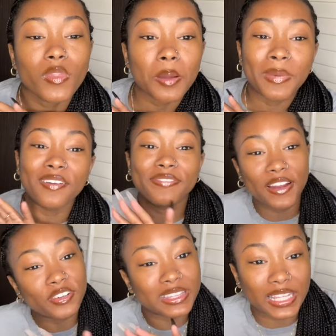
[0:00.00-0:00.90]
My
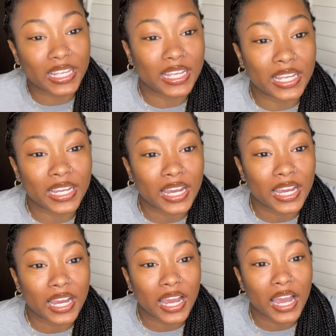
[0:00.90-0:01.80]
favorite thing
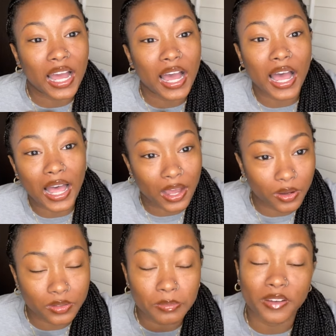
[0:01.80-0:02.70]

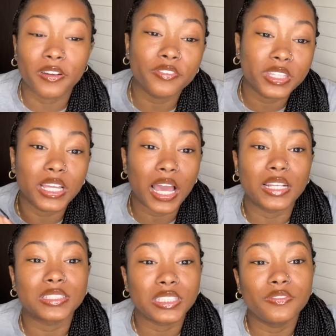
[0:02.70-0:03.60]
out my favorite thing out
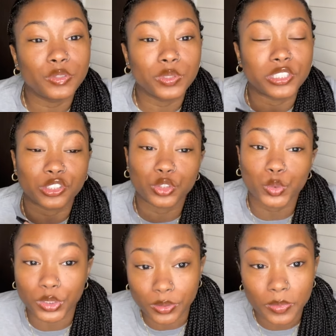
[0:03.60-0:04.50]
of seafood is
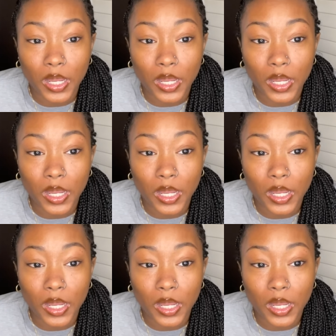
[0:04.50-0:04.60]
shrimp.